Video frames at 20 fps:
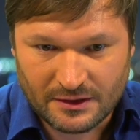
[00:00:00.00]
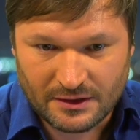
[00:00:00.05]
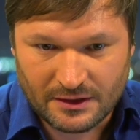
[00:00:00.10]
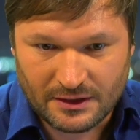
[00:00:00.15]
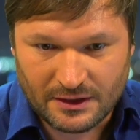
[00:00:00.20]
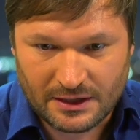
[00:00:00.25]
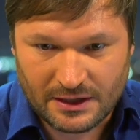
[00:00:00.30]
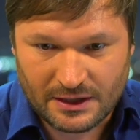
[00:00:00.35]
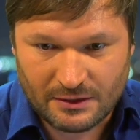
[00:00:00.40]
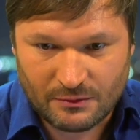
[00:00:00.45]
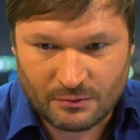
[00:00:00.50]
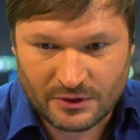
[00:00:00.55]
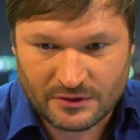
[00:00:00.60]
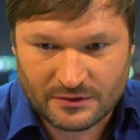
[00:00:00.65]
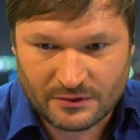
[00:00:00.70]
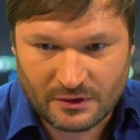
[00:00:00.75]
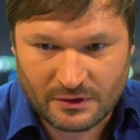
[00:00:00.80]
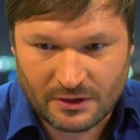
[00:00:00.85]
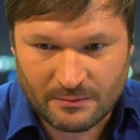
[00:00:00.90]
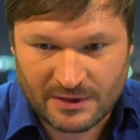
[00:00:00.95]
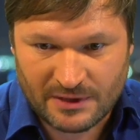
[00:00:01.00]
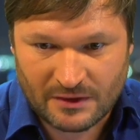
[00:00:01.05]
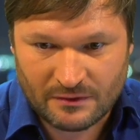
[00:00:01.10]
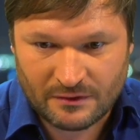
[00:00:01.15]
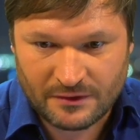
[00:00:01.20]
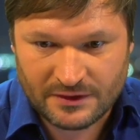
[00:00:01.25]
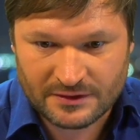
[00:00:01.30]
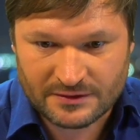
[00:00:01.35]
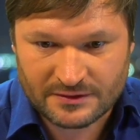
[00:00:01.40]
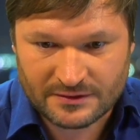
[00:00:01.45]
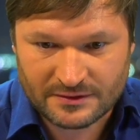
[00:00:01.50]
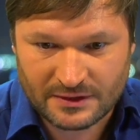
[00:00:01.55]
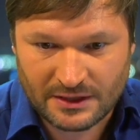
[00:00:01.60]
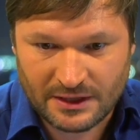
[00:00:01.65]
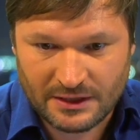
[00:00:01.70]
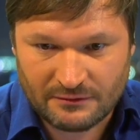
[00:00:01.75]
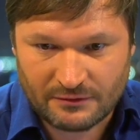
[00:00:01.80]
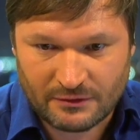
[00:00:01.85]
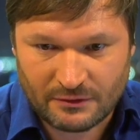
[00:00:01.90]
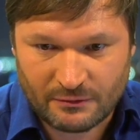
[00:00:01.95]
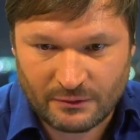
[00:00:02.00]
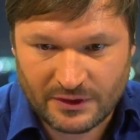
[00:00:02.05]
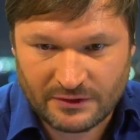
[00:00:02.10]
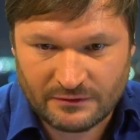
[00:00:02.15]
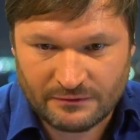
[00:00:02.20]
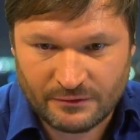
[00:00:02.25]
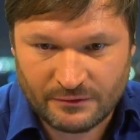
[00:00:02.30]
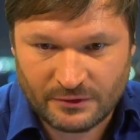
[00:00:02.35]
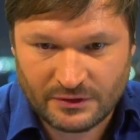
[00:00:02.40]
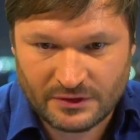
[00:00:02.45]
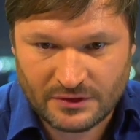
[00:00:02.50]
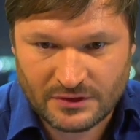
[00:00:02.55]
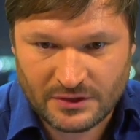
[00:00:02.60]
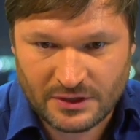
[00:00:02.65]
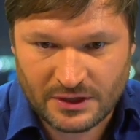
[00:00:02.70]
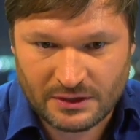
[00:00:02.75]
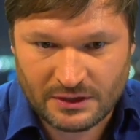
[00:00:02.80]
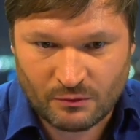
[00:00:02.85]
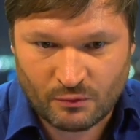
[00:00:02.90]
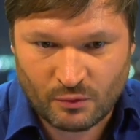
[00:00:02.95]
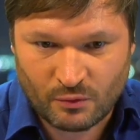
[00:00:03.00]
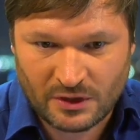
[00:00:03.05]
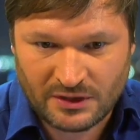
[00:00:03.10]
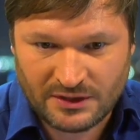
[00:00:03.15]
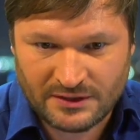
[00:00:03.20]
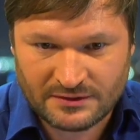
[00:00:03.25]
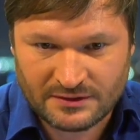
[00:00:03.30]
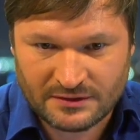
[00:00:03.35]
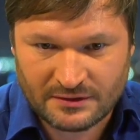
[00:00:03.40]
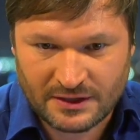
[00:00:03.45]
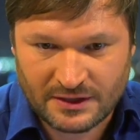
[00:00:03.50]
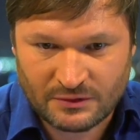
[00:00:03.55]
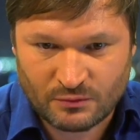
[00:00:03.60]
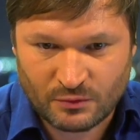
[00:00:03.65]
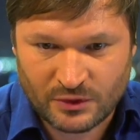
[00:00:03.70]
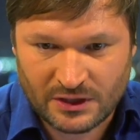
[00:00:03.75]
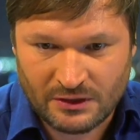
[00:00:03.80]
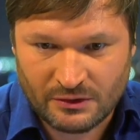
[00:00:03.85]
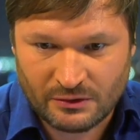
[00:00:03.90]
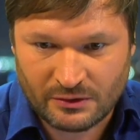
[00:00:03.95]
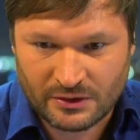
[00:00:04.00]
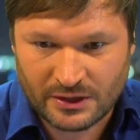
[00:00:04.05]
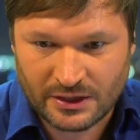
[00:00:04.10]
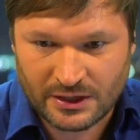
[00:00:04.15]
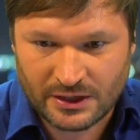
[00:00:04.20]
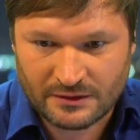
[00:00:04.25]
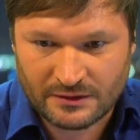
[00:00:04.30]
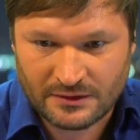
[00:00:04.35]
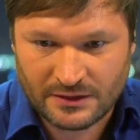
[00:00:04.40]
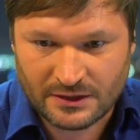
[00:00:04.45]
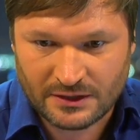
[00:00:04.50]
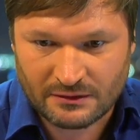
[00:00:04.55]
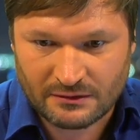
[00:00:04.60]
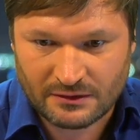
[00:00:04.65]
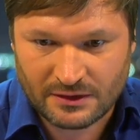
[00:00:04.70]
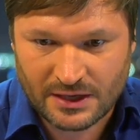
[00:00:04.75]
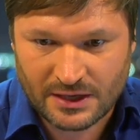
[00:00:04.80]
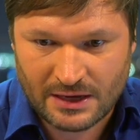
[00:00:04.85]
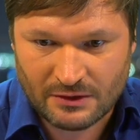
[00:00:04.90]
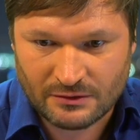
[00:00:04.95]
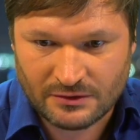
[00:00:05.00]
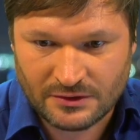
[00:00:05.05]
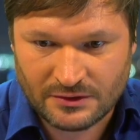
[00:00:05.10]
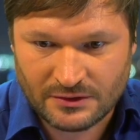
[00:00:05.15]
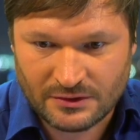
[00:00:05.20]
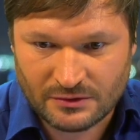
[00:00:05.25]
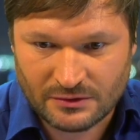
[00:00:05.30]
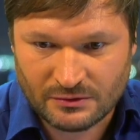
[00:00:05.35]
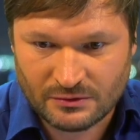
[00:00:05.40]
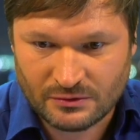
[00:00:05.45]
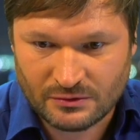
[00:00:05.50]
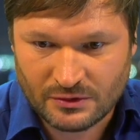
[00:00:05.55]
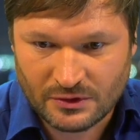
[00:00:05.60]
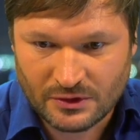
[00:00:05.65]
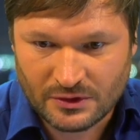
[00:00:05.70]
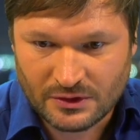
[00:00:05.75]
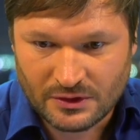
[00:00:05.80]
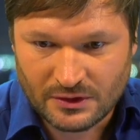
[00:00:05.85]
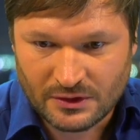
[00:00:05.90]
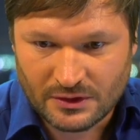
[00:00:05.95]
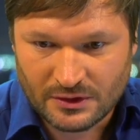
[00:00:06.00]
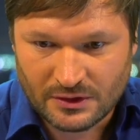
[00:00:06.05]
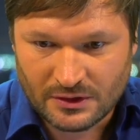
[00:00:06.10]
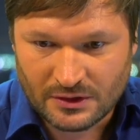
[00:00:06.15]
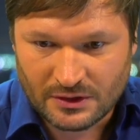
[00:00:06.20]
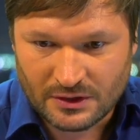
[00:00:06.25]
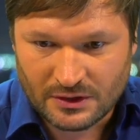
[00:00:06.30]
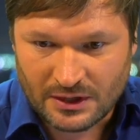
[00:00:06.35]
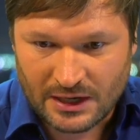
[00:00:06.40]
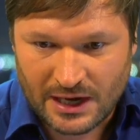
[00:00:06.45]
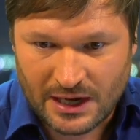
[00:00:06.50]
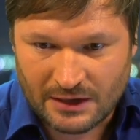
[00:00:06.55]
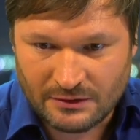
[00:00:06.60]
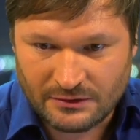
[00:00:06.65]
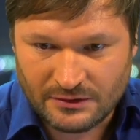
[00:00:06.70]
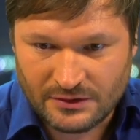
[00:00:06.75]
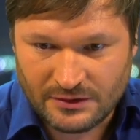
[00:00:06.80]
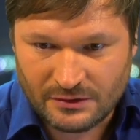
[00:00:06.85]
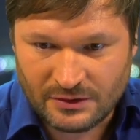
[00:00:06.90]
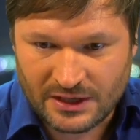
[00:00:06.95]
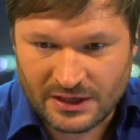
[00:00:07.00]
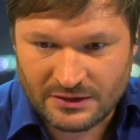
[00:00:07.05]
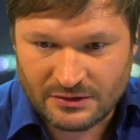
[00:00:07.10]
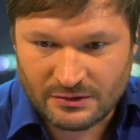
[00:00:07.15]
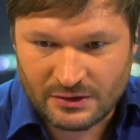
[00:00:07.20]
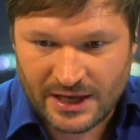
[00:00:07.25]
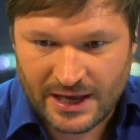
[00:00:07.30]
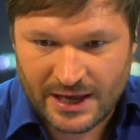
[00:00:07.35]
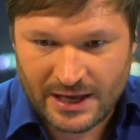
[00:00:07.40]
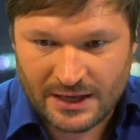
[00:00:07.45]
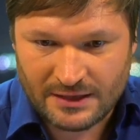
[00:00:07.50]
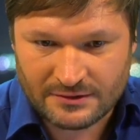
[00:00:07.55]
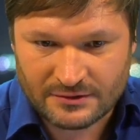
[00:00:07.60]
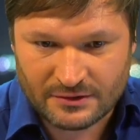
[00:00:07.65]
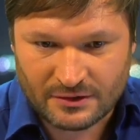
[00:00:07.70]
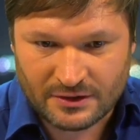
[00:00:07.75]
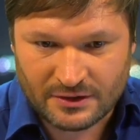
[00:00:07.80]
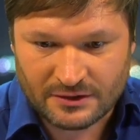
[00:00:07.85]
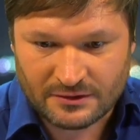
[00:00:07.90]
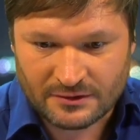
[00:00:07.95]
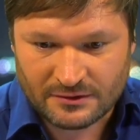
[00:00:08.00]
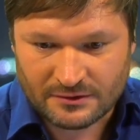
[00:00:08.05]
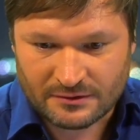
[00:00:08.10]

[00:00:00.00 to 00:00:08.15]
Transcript: We're talking about this infrared footage here. What is it that we're looking at here, and how did you get your hands on it?